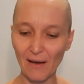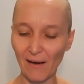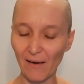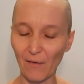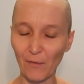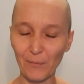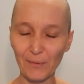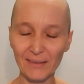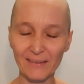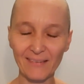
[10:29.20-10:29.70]

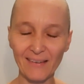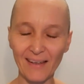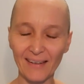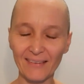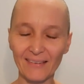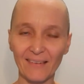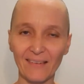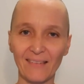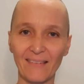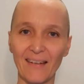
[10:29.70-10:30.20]
I always
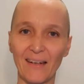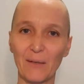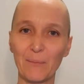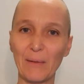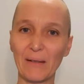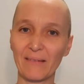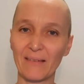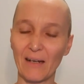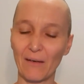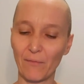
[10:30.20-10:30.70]
like to tell
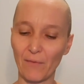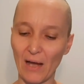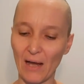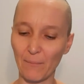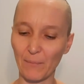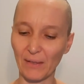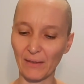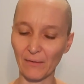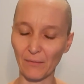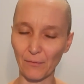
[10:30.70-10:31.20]
myself
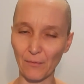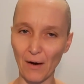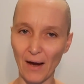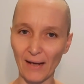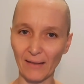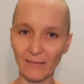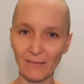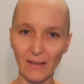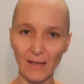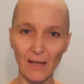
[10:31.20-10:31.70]
I'm in the
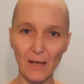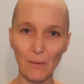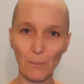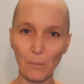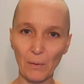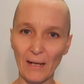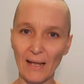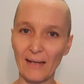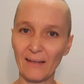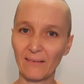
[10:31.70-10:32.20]
right
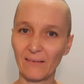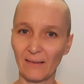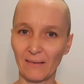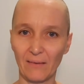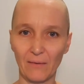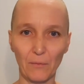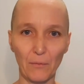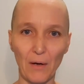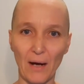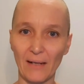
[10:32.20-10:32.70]
place
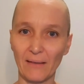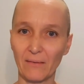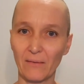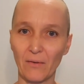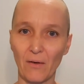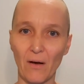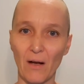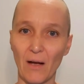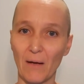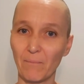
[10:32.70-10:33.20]
at the right
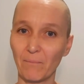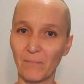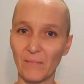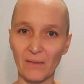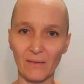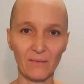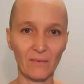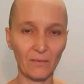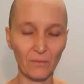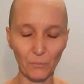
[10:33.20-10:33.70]
time.
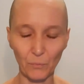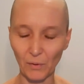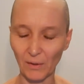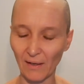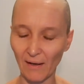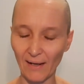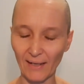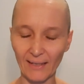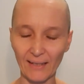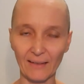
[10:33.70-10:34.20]
This is
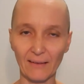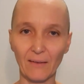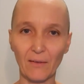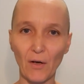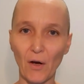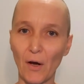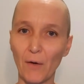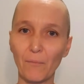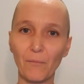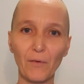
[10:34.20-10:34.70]
what I can
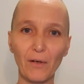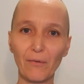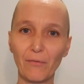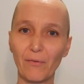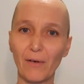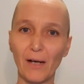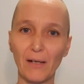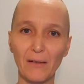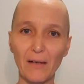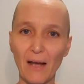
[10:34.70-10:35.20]
cope with
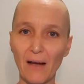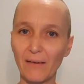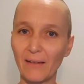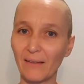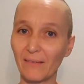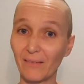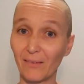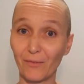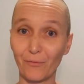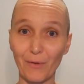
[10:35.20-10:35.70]
right now.
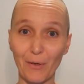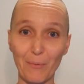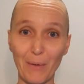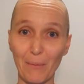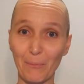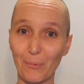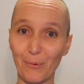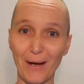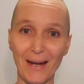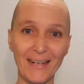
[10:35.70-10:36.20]
This is where my
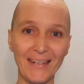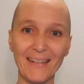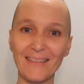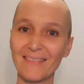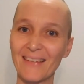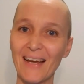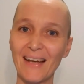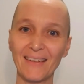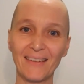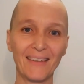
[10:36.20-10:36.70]
brain
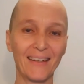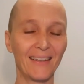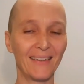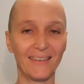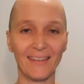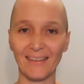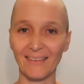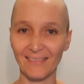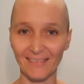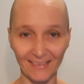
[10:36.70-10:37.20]
is at,
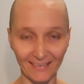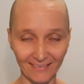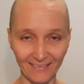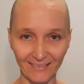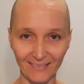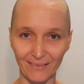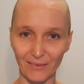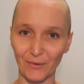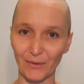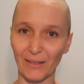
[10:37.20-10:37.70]
and this
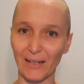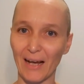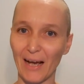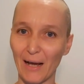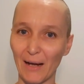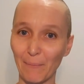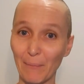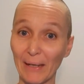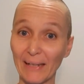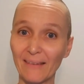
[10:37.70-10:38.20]
is good.
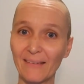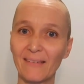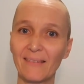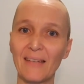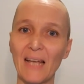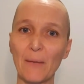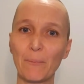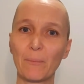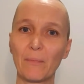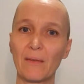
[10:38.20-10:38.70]
I'm
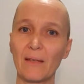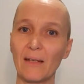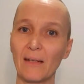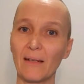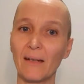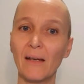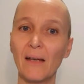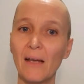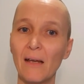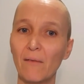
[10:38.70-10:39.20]

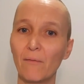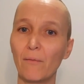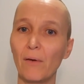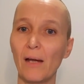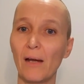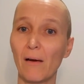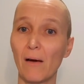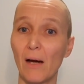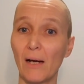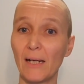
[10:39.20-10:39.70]
accepting
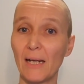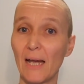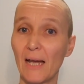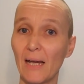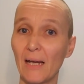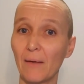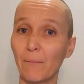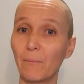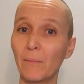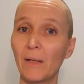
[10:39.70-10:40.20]
where I
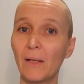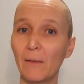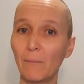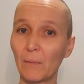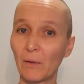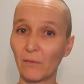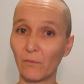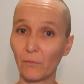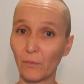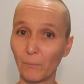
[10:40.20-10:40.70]
am.
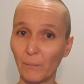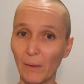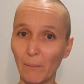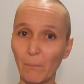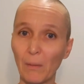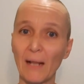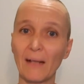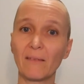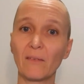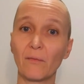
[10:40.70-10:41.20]
Because from the
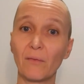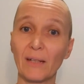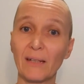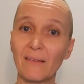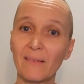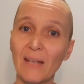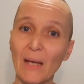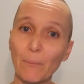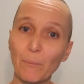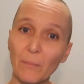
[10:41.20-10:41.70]
place of
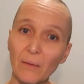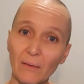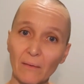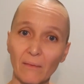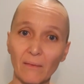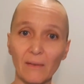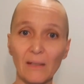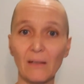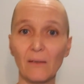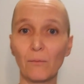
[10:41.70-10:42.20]

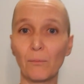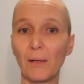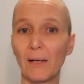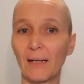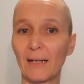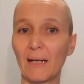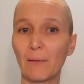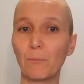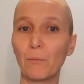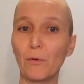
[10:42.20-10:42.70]
acceptance is where
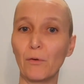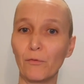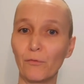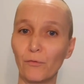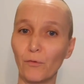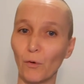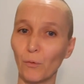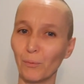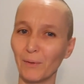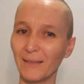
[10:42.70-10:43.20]
I can move
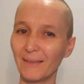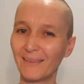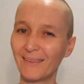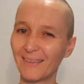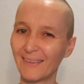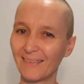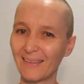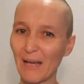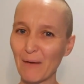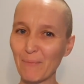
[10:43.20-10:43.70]
forward.
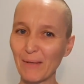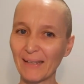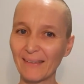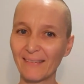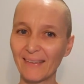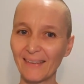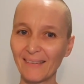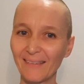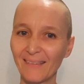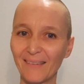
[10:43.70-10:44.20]
Does that make
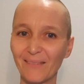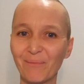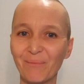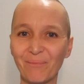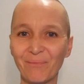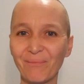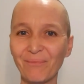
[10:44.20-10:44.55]
sense?